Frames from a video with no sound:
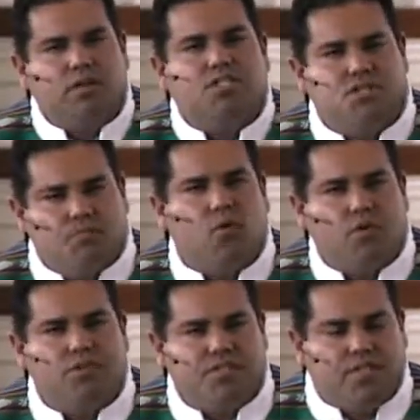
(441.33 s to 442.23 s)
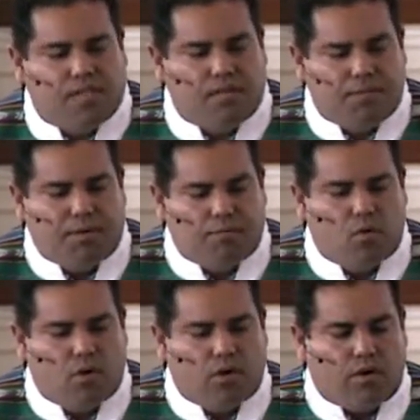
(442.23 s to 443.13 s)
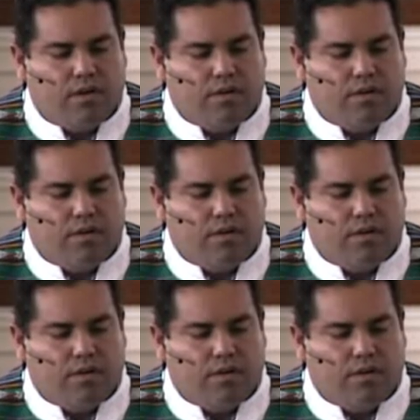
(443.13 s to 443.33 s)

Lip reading: explore this a little bit more.